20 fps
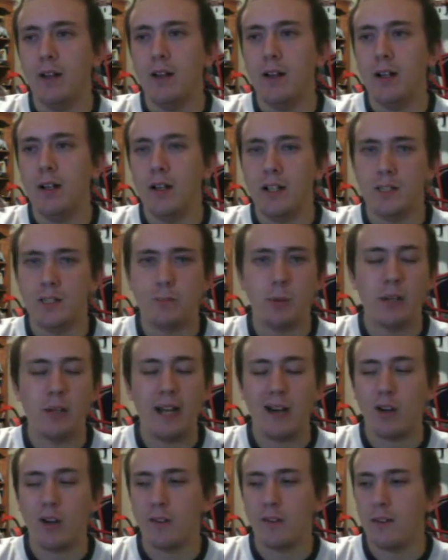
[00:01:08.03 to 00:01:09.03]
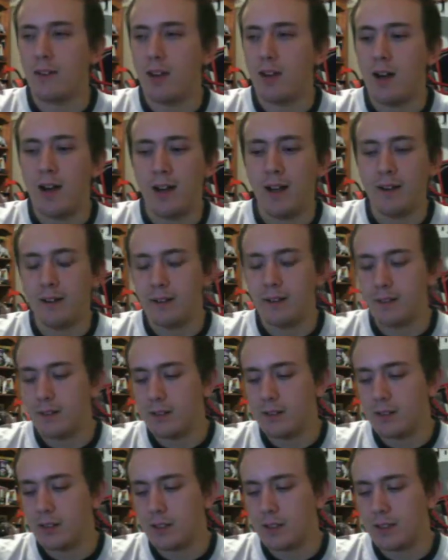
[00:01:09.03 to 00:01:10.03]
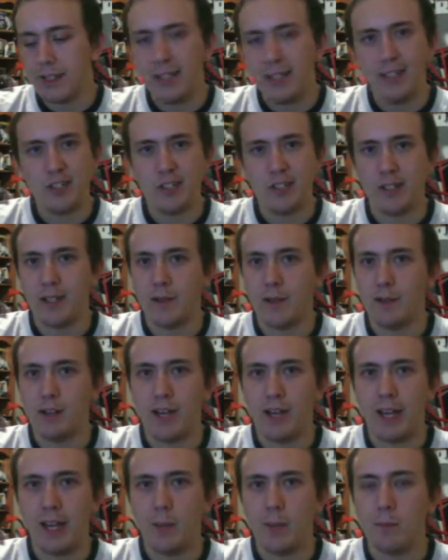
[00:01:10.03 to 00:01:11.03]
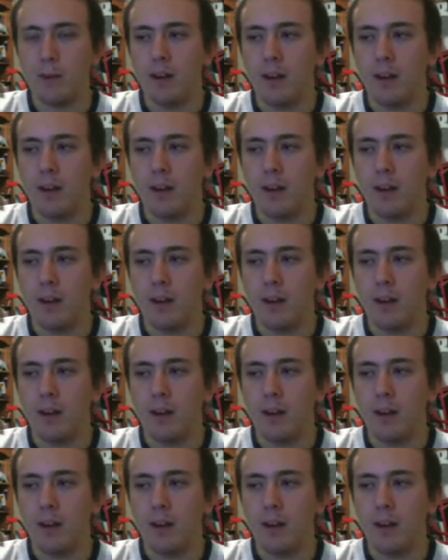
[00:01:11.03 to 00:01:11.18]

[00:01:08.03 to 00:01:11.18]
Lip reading: It's put out on the line each and every game.